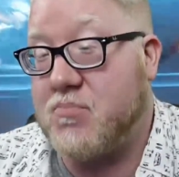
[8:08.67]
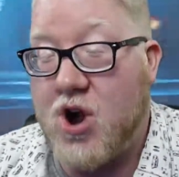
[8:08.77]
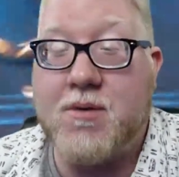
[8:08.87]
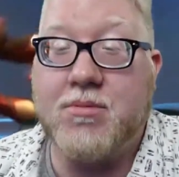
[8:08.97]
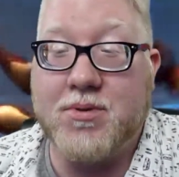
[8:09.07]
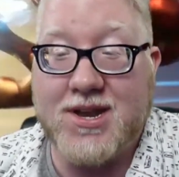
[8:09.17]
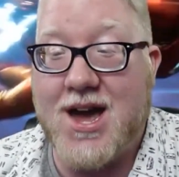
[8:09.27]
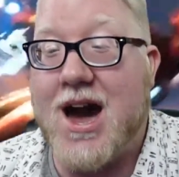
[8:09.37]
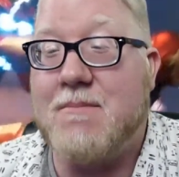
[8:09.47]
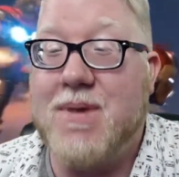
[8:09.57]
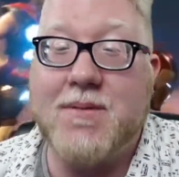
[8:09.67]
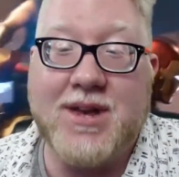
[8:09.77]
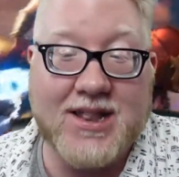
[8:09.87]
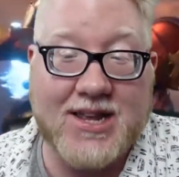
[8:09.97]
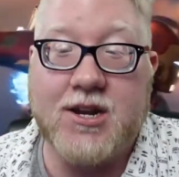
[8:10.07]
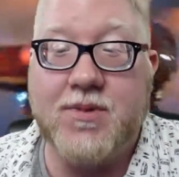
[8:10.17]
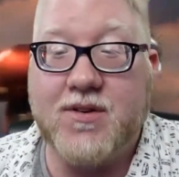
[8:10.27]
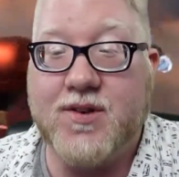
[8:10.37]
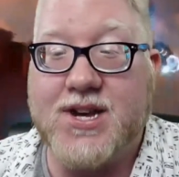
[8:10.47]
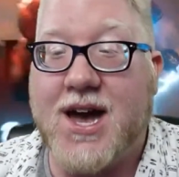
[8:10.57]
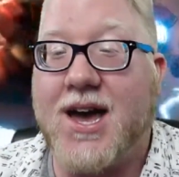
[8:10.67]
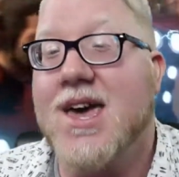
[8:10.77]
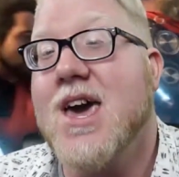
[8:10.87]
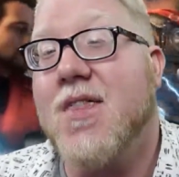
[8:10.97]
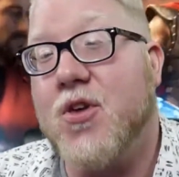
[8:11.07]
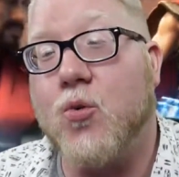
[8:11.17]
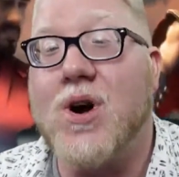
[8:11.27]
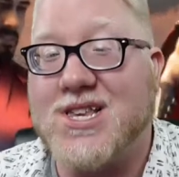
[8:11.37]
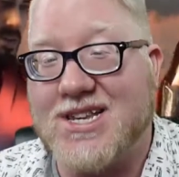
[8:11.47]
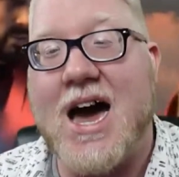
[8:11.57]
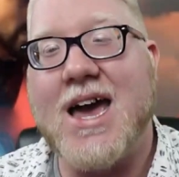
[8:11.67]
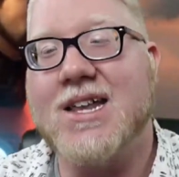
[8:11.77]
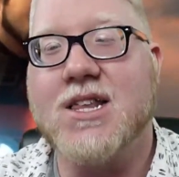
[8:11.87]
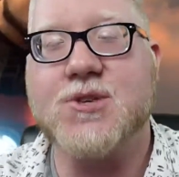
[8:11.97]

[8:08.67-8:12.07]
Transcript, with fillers: probably not. Maybe a little bit of a a tie. There was a tie into the